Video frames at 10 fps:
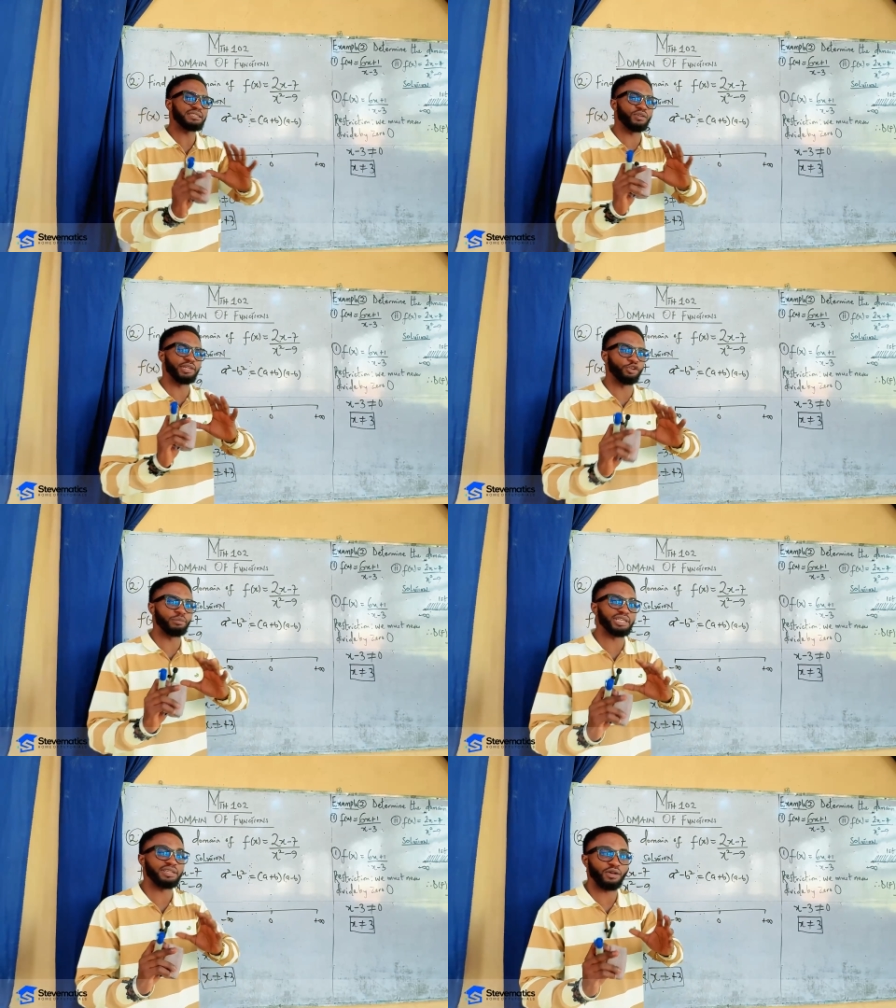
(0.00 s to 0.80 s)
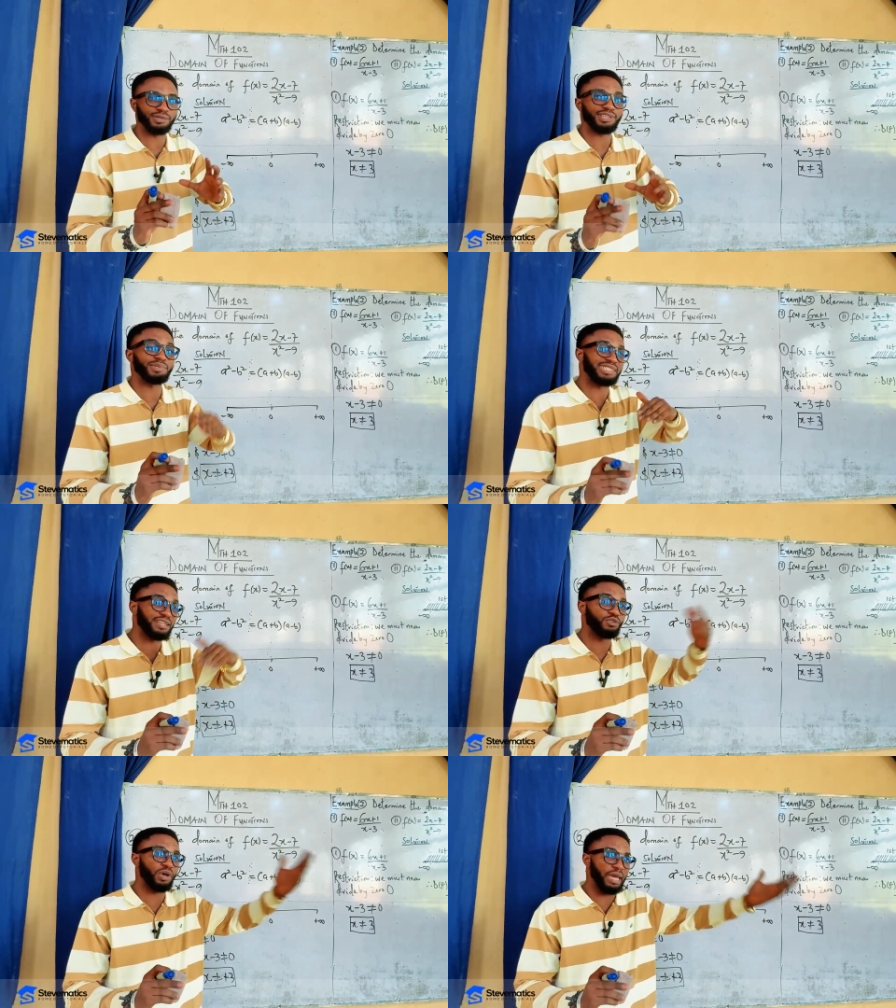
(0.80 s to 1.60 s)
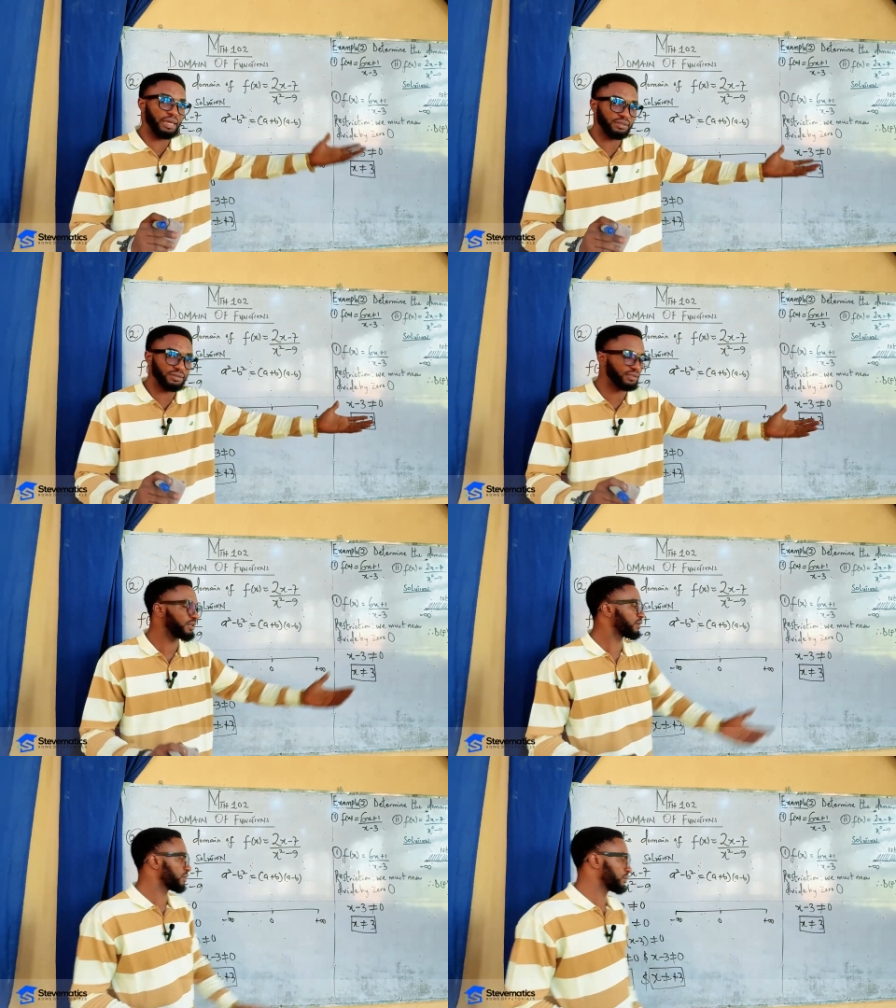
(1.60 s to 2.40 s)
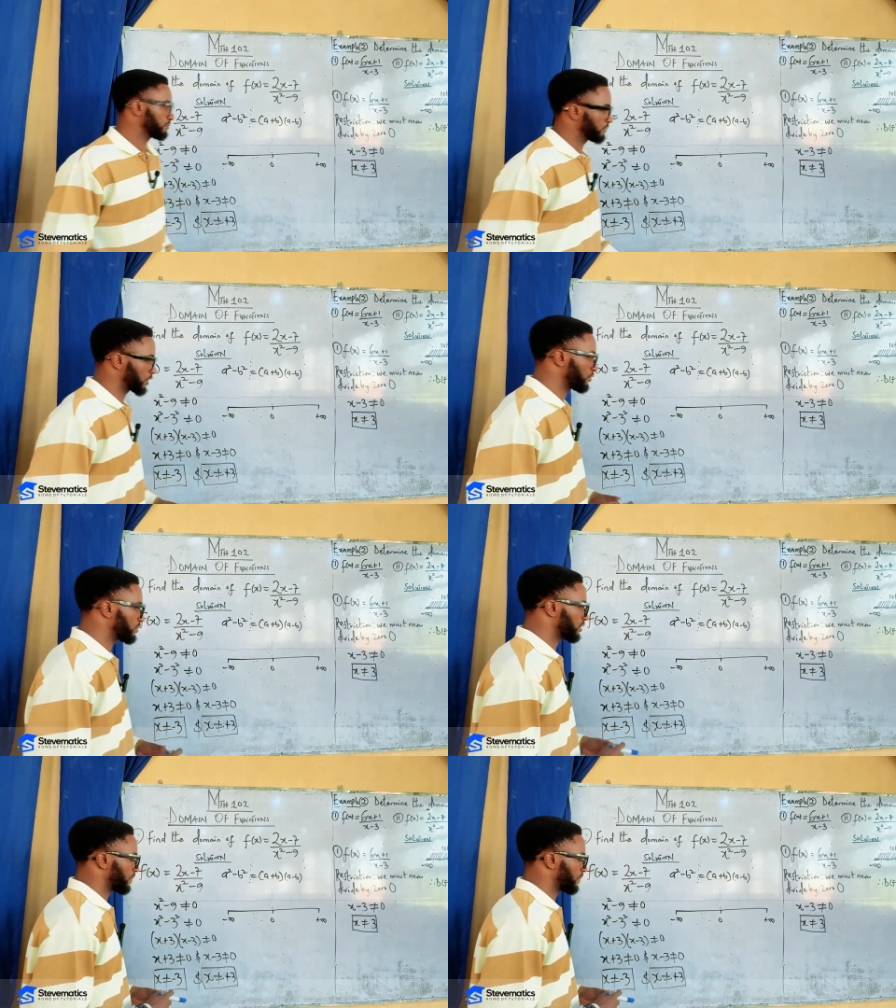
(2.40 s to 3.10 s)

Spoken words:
is not a number, it's a concept. It has no end. Good.